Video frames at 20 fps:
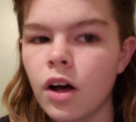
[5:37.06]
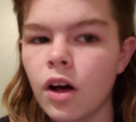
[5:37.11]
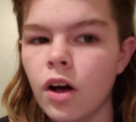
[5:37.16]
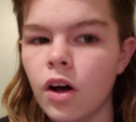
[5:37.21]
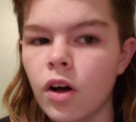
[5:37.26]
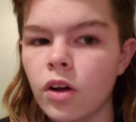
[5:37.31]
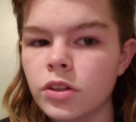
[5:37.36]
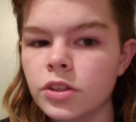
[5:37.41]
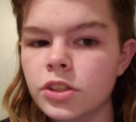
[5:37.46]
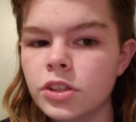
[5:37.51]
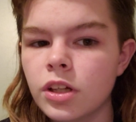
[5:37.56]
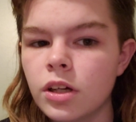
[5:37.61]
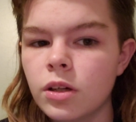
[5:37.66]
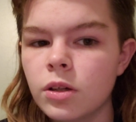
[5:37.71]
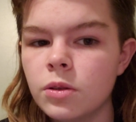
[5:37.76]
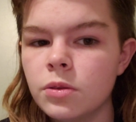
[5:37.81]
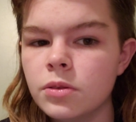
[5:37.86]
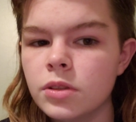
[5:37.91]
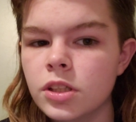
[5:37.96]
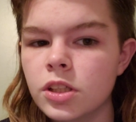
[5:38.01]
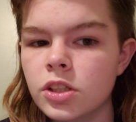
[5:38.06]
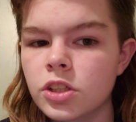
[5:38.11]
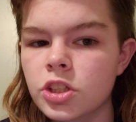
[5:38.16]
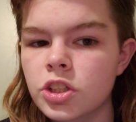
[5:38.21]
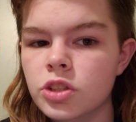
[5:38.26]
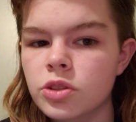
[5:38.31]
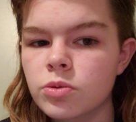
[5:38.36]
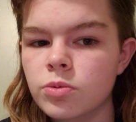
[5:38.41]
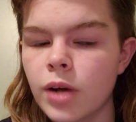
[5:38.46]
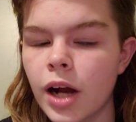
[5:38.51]
Also,
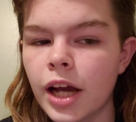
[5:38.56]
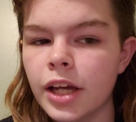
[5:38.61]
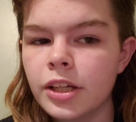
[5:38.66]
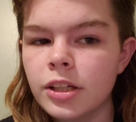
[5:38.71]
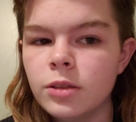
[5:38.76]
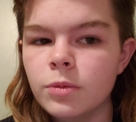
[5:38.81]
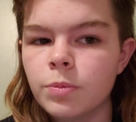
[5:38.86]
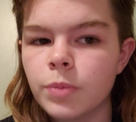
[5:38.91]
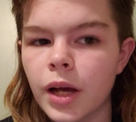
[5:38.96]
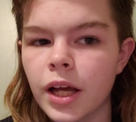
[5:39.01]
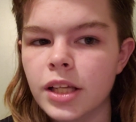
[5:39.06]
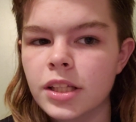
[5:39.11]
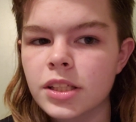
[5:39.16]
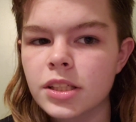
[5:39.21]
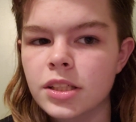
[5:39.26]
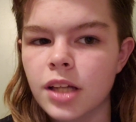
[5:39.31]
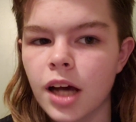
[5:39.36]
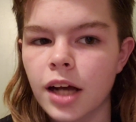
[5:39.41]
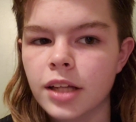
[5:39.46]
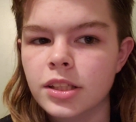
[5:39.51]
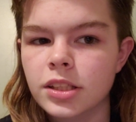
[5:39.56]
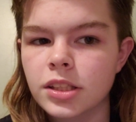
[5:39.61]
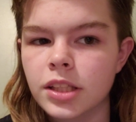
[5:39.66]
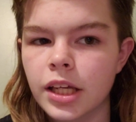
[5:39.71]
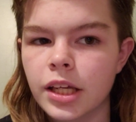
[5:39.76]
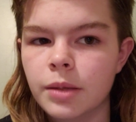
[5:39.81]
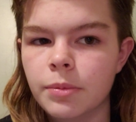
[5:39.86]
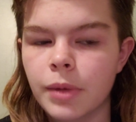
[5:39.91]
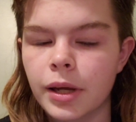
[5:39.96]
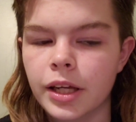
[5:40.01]
try your best not to
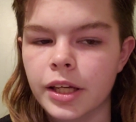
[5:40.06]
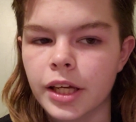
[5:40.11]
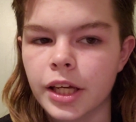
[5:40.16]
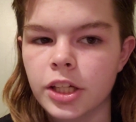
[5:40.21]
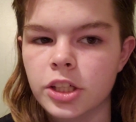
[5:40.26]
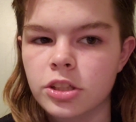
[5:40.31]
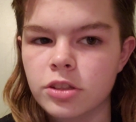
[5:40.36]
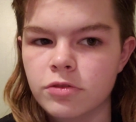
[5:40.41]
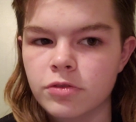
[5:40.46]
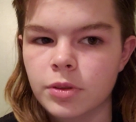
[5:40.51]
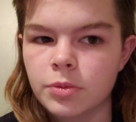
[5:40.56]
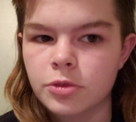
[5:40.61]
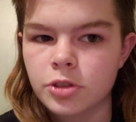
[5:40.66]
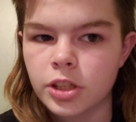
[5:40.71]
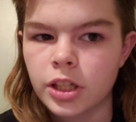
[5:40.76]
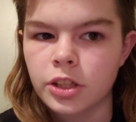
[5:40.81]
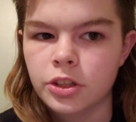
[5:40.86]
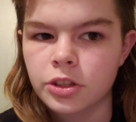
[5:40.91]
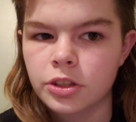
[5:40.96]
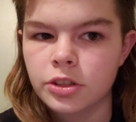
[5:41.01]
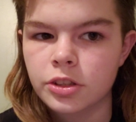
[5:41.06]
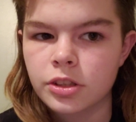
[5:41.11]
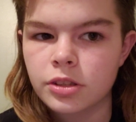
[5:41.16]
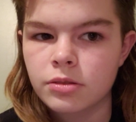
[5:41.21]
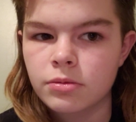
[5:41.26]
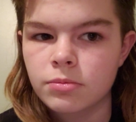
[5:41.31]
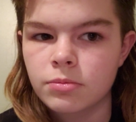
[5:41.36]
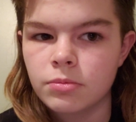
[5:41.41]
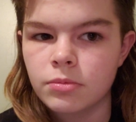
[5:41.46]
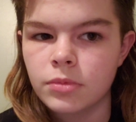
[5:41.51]
take medication from strangers.
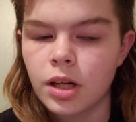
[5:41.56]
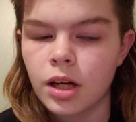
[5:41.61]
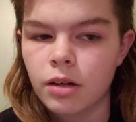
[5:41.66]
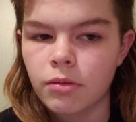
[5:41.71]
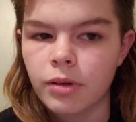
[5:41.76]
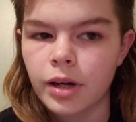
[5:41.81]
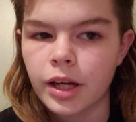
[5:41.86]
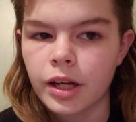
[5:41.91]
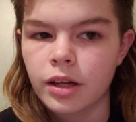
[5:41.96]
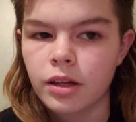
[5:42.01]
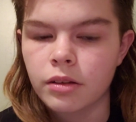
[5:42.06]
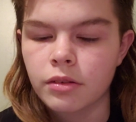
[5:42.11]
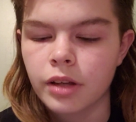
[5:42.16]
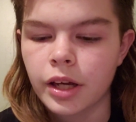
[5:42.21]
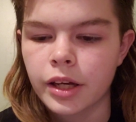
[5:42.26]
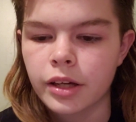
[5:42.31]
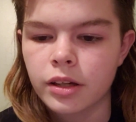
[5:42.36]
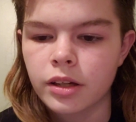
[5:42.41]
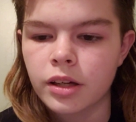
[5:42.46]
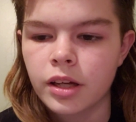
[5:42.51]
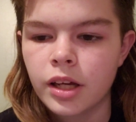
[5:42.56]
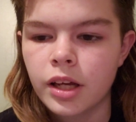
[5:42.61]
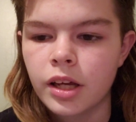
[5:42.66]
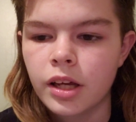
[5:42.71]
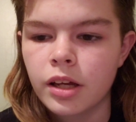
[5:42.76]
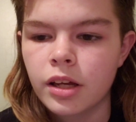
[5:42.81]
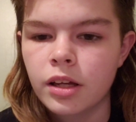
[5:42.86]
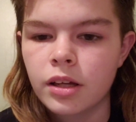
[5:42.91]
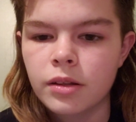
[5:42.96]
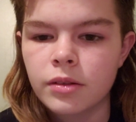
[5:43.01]
All right, like
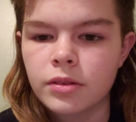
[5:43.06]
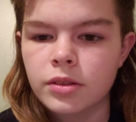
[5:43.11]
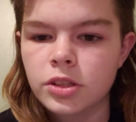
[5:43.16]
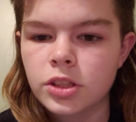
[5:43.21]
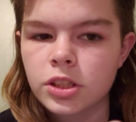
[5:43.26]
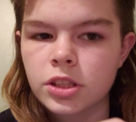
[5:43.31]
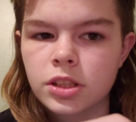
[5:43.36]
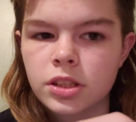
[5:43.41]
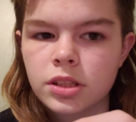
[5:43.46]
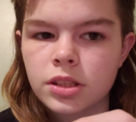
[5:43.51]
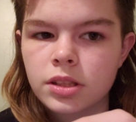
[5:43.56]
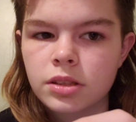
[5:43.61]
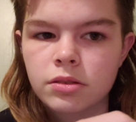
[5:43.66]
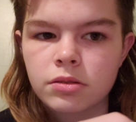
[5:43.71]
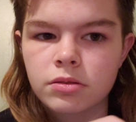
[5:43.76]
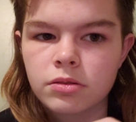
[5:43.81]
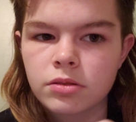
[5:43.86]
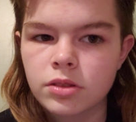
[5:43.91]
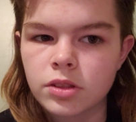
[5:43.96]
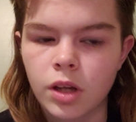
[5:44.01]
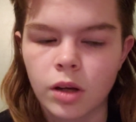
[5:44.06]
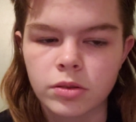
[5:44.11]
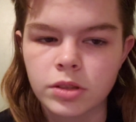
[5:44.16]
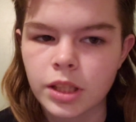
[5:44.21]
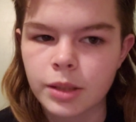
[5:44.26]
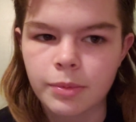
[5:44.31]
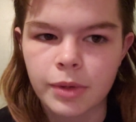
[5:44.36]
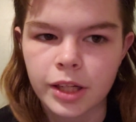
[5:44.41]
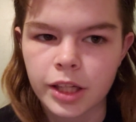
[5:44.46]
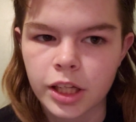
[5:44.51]
just don't
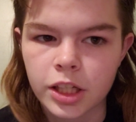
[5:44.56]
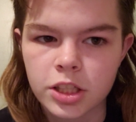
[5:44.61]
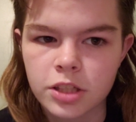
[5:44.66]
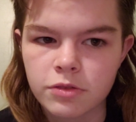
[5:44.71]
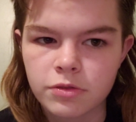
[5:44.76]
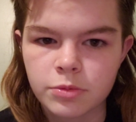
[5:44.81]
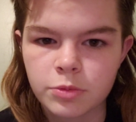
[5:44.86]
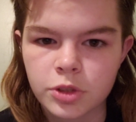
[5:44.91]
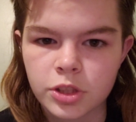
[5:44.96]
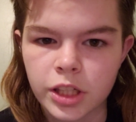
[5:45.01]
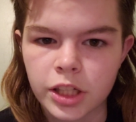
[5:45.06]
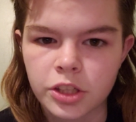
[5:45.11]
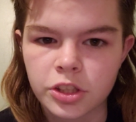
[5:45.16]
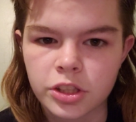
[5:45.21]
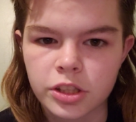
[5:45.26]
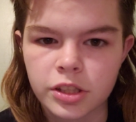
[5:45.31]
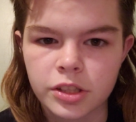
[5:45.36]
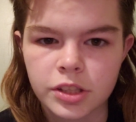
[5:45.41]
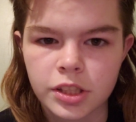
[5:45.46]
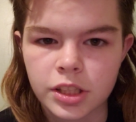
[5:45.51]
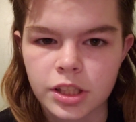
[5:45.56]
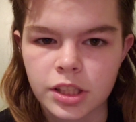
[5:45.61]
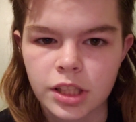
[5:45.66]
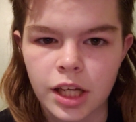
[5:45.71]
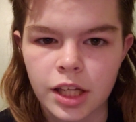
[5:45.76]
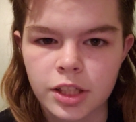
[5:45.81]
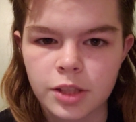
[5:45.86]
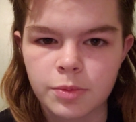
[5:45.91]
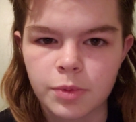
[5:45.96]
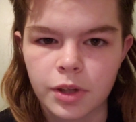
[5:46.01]
take medication from strangers. It's
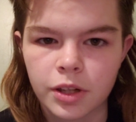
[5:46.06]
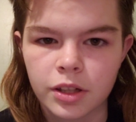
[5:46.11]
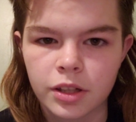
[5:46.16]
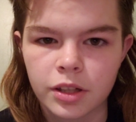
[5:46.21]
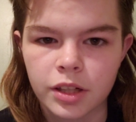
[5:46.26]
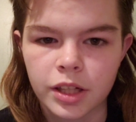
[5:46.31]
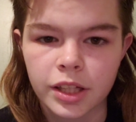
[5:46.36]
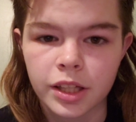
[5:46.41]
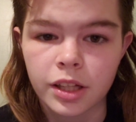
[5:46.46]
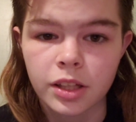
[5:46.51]
not smart.